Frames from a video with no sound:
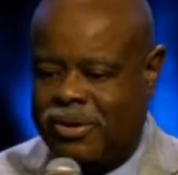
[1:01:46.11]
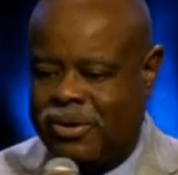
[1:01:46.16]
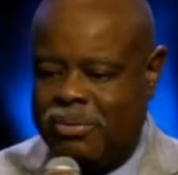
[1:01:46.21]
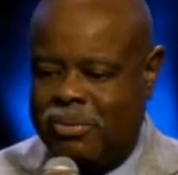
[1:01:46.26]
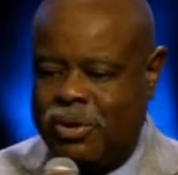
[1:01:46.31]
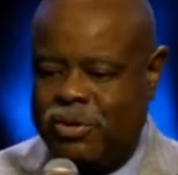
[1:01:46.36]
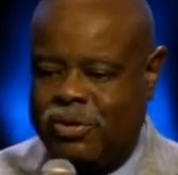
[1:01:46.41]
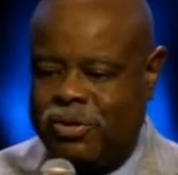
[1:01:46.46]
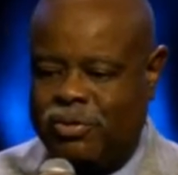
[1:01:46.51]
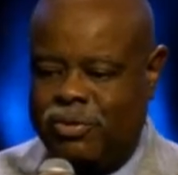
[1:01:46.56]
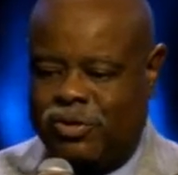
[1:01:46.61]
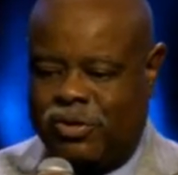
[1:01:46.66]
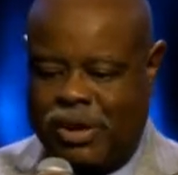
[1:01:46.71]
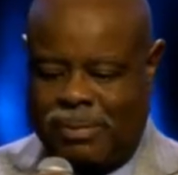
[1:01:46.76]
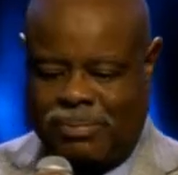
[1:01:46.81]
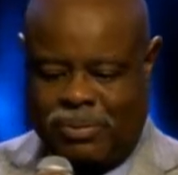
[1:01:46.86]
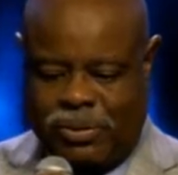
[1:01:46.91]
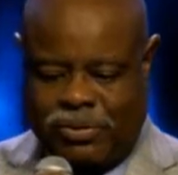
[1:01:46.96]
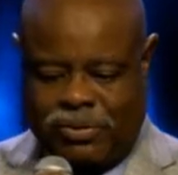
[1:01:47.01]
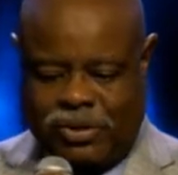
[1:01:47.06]
communion
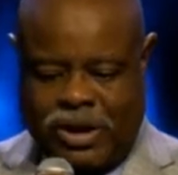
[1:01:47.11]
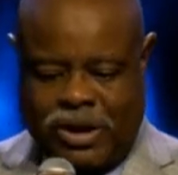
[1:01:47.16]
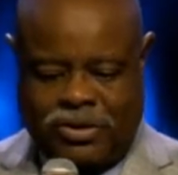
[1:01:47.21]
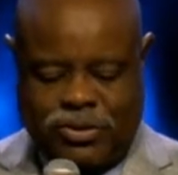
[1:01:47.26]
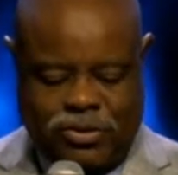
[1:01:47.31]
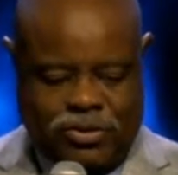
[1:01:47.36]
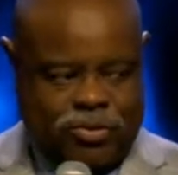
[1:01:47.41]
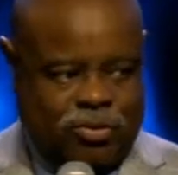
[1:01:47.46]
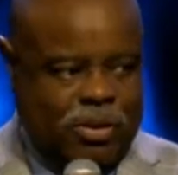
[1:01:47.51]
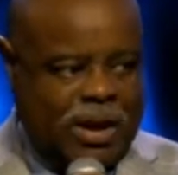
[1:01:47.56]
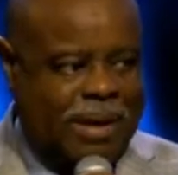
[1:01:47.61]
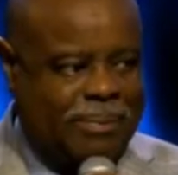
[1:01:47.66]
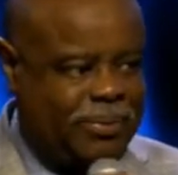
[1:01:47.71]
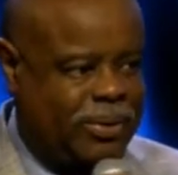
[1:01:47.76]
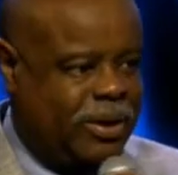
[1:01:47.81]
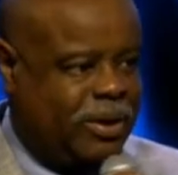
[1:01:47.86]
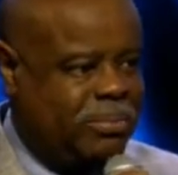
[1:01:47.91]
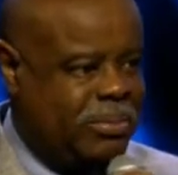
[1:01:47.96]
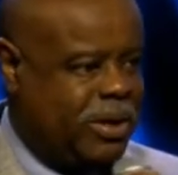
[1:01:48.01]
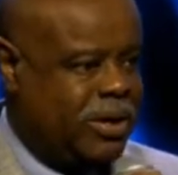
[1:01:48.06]
receptacles there and just
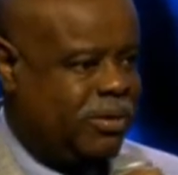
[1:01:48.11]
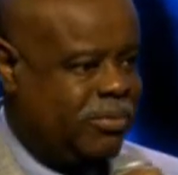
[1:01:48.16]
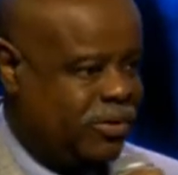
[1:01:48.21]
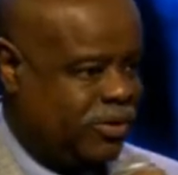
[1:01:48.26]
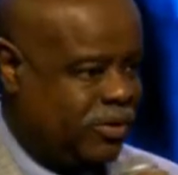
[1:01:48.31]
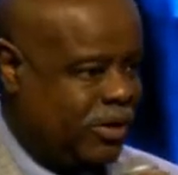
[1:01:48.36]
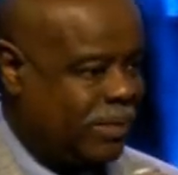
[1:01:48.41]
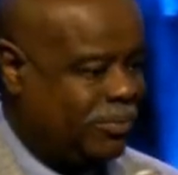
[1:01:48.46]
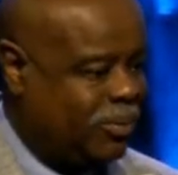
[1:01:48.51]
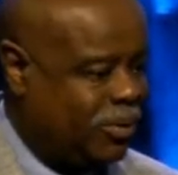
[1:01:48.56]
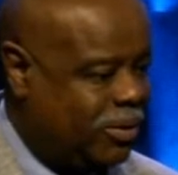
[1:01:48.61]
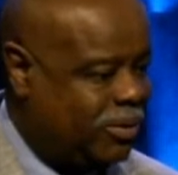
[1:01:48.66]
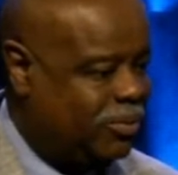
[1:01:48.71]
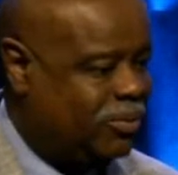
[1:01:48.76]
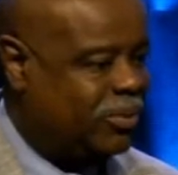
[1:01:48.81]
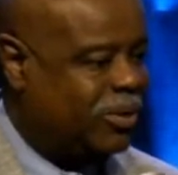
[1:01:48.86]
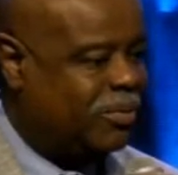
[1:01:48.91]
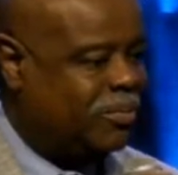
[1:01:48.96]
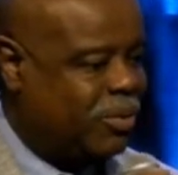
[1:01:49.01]
drop them in the receptacles.